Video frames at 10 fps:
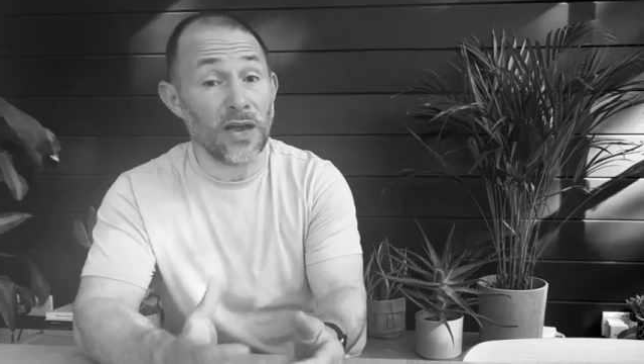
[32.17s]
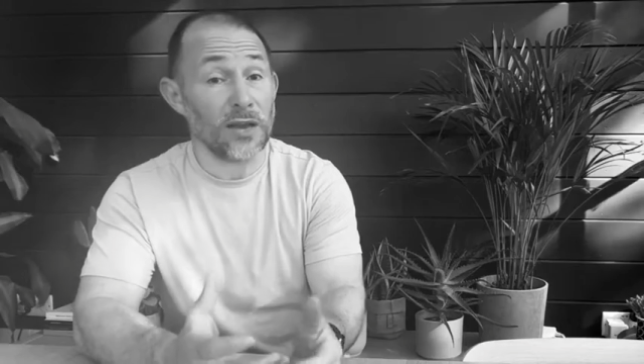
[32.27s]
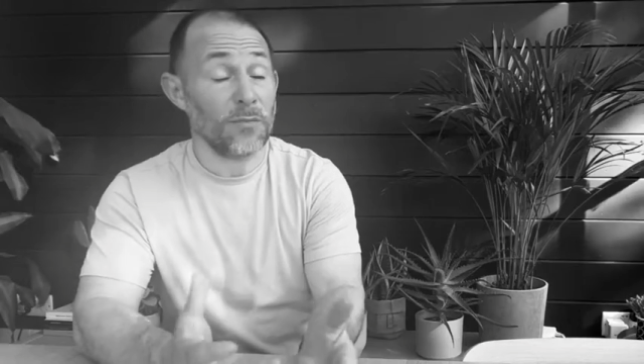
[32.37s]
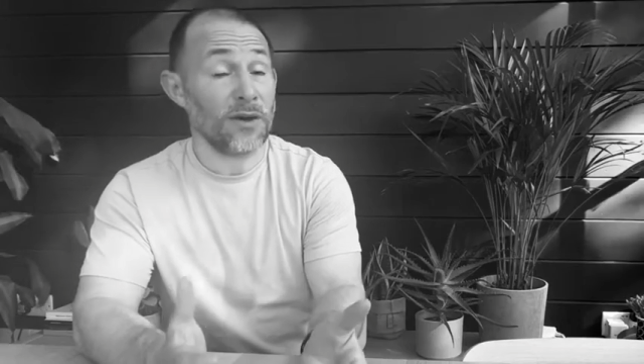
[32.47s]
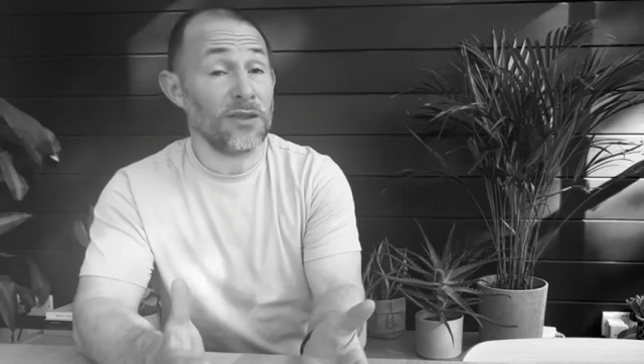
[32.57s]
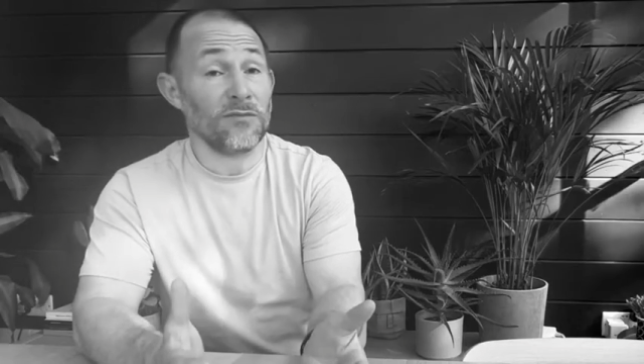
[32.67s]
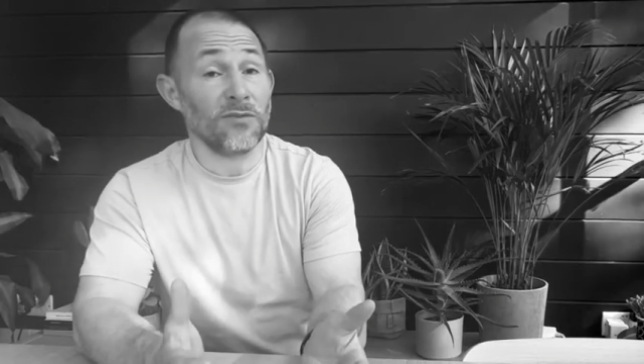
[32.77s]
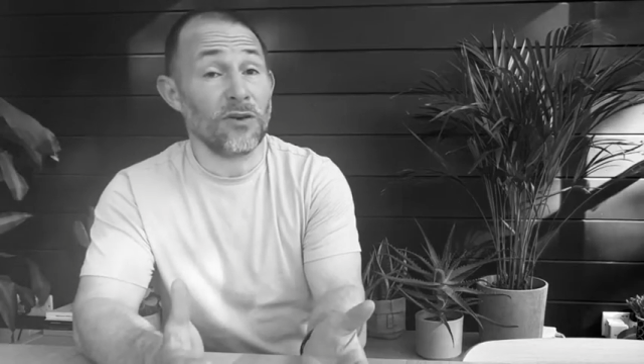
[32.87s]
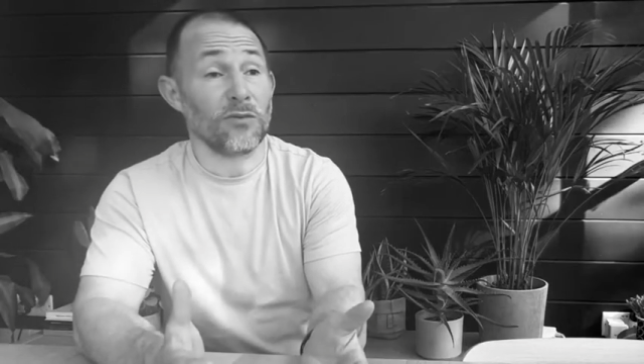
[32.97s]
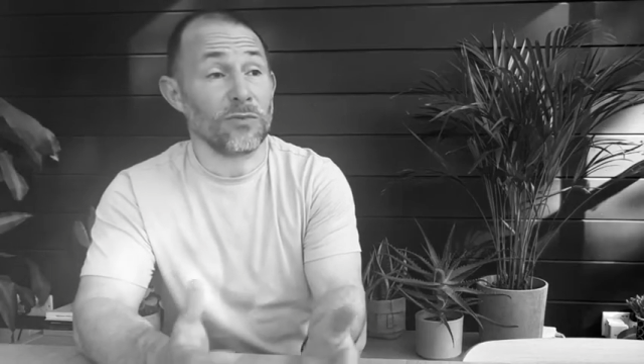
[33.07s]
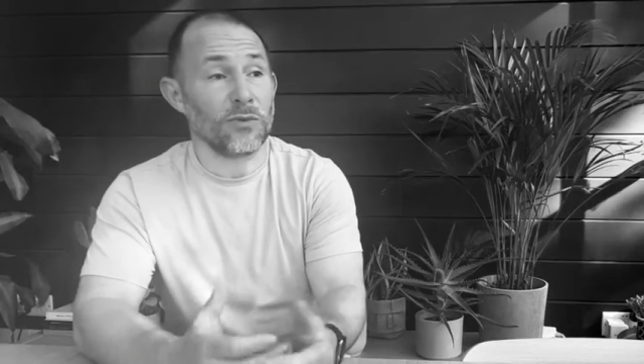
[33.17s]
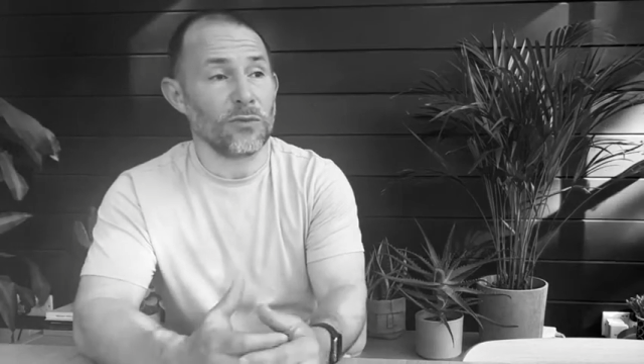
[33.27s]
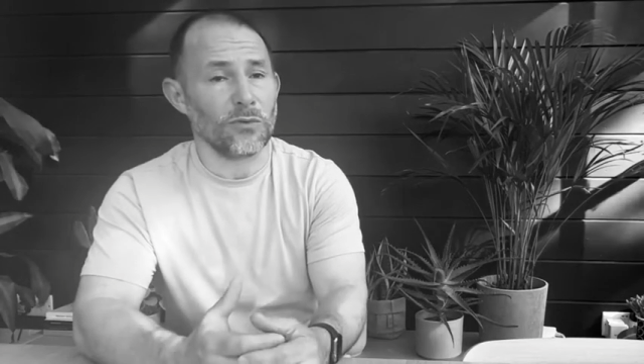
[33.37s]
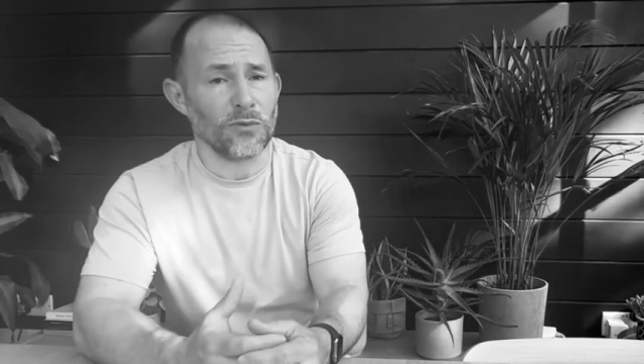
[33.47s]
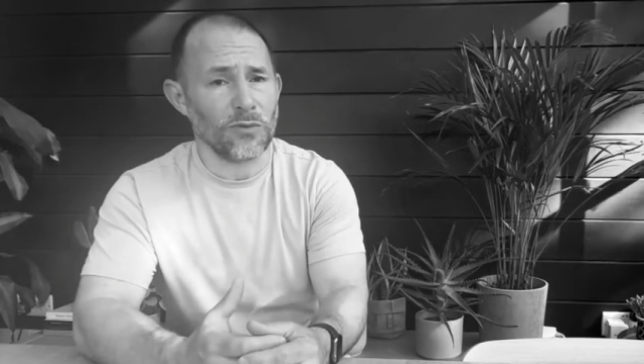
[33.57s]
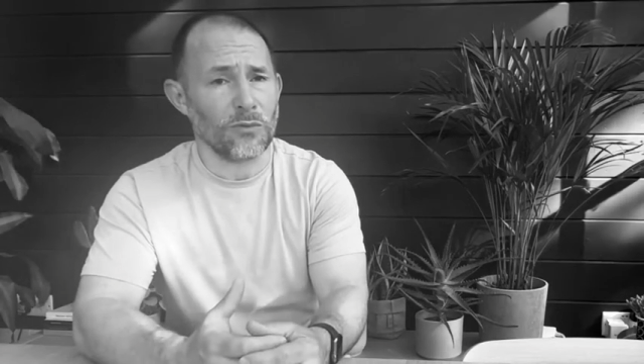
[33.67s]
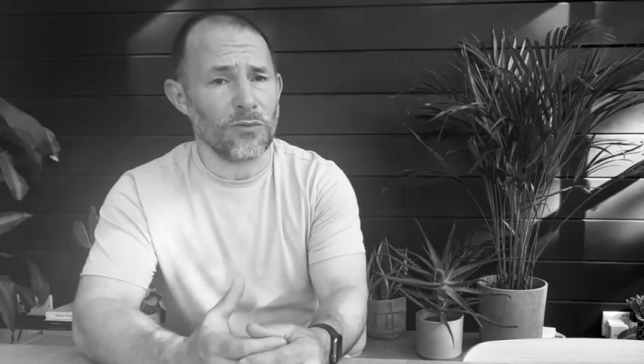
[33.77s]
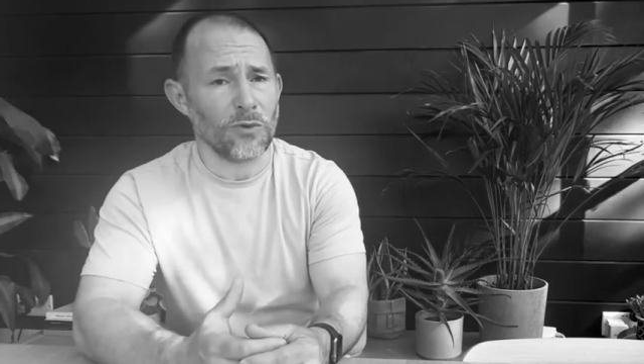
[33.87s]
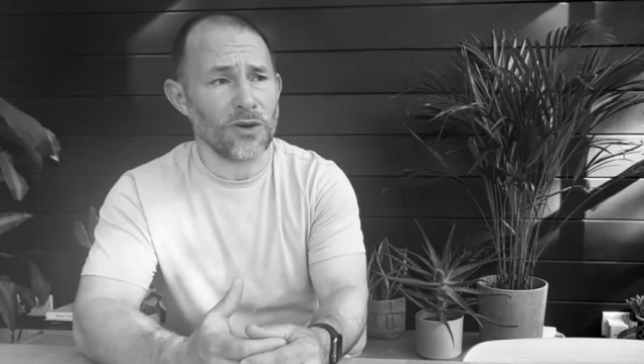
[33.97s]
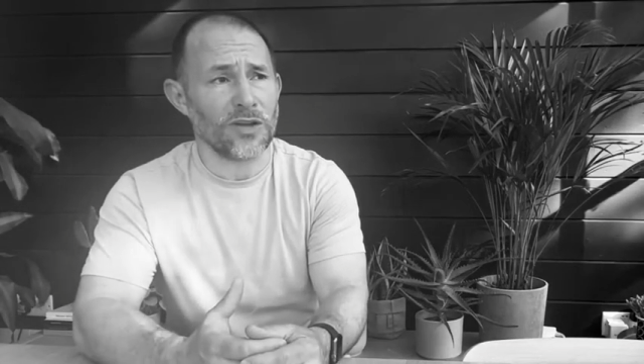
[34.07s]
and about the environment that we work, that we
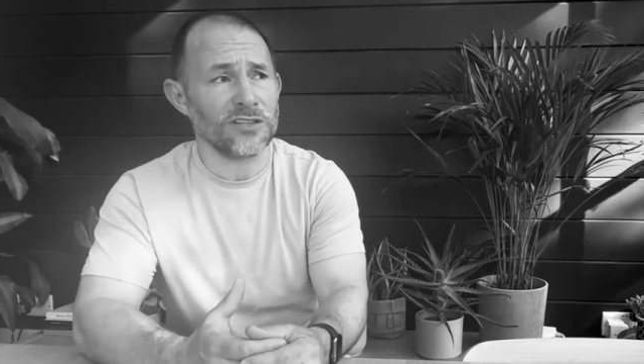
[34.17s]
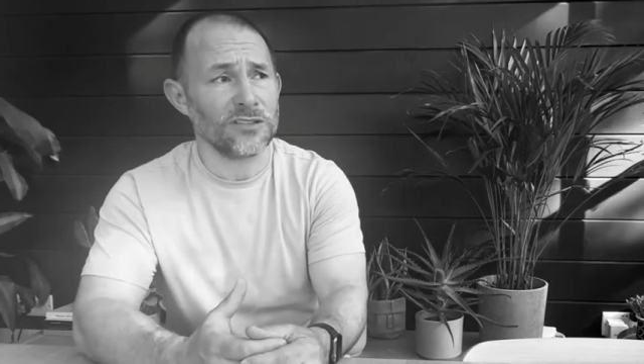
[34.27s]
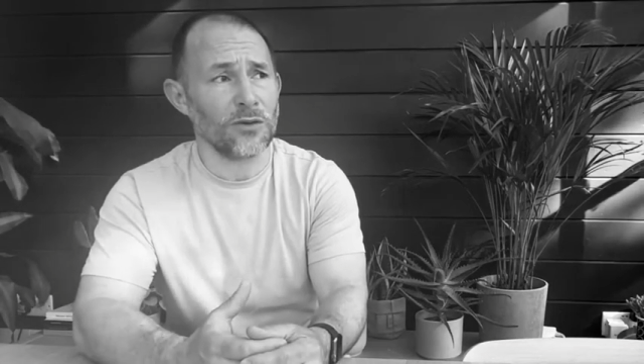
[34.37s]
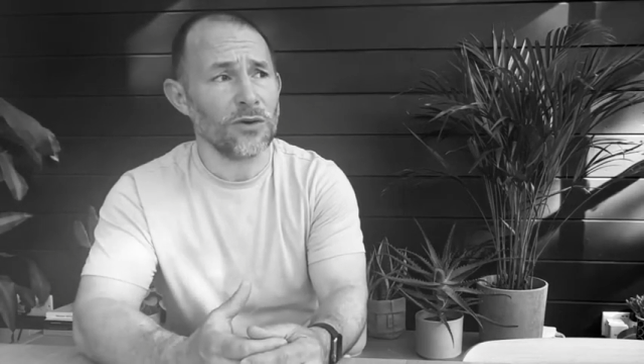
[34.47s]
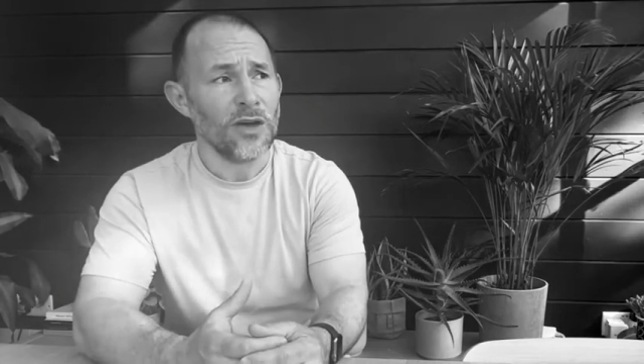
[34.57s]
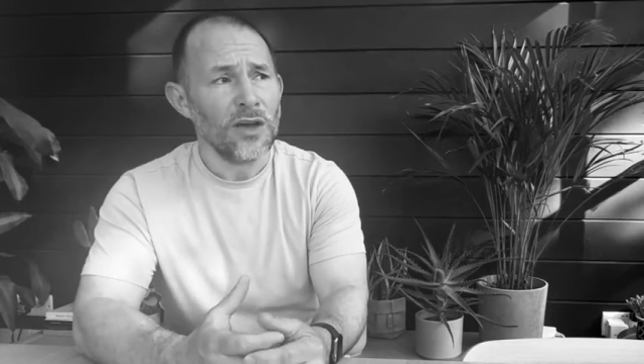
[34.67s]
work in. So,